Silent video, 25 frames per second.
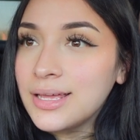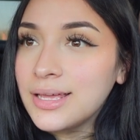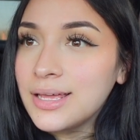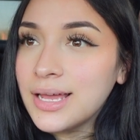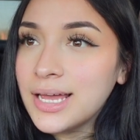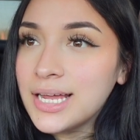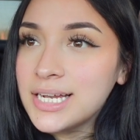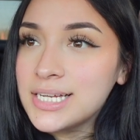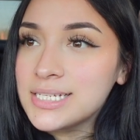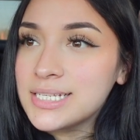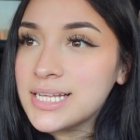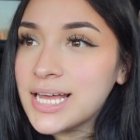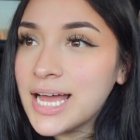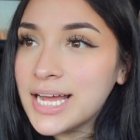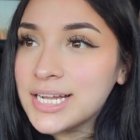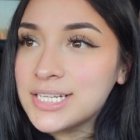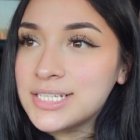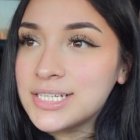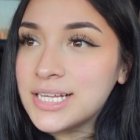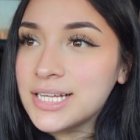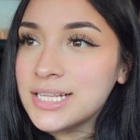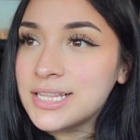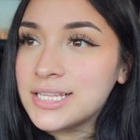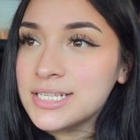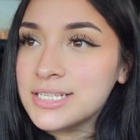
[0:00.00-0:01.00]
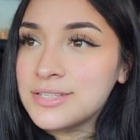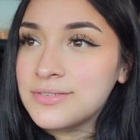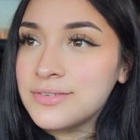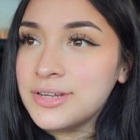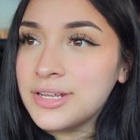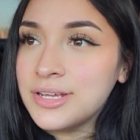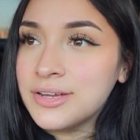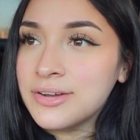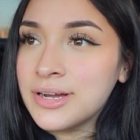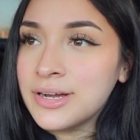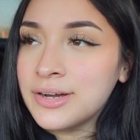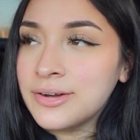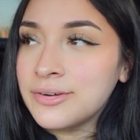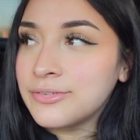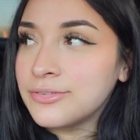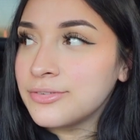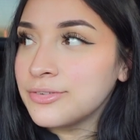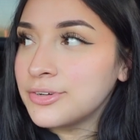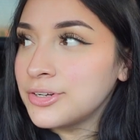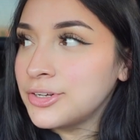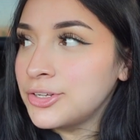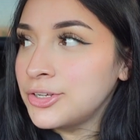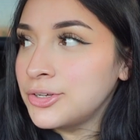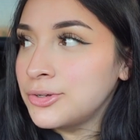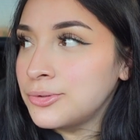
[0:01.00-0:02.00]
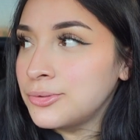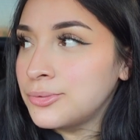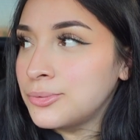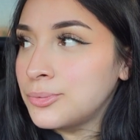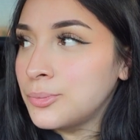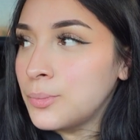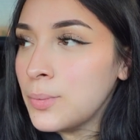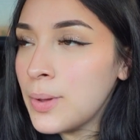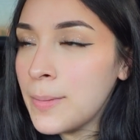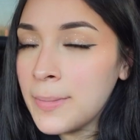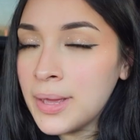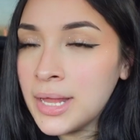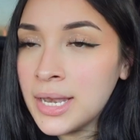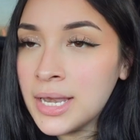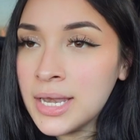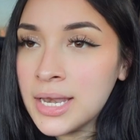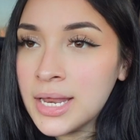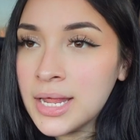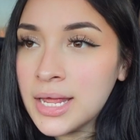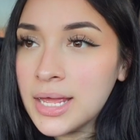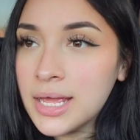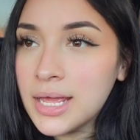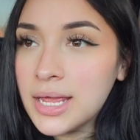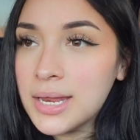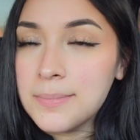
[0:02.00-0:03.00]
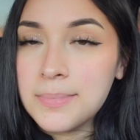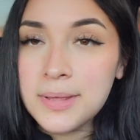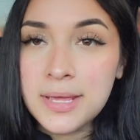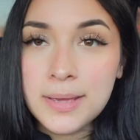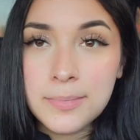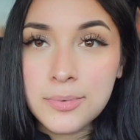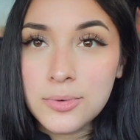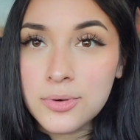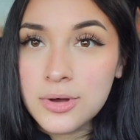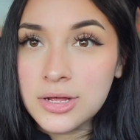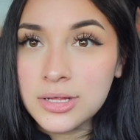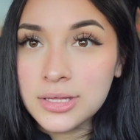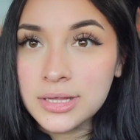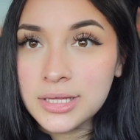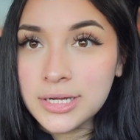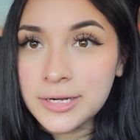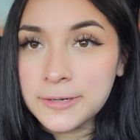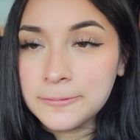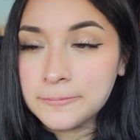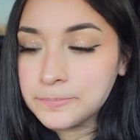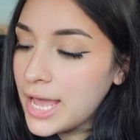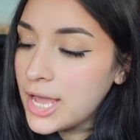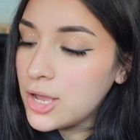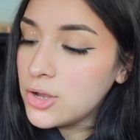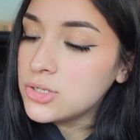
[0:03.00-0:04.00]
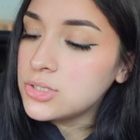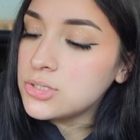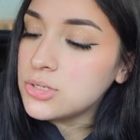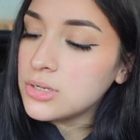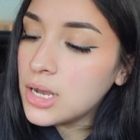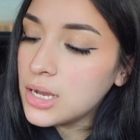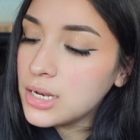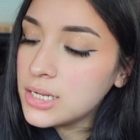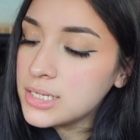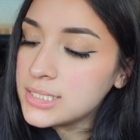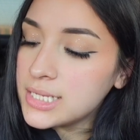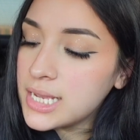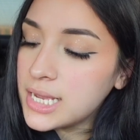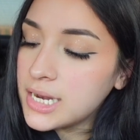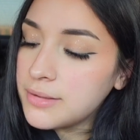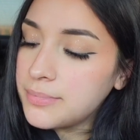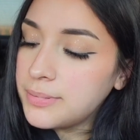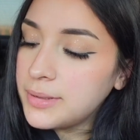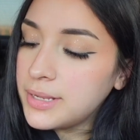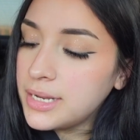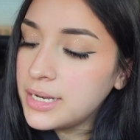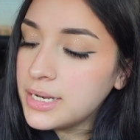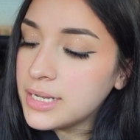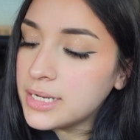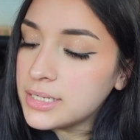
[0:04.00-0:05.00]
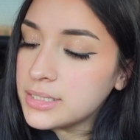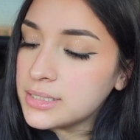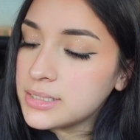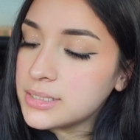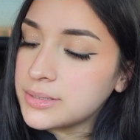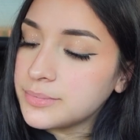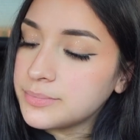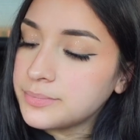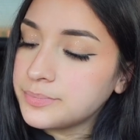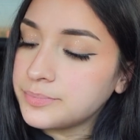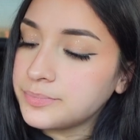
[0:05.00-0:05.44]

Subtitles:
I just had to get this video out for you women and people out there. I also got a side of peanuts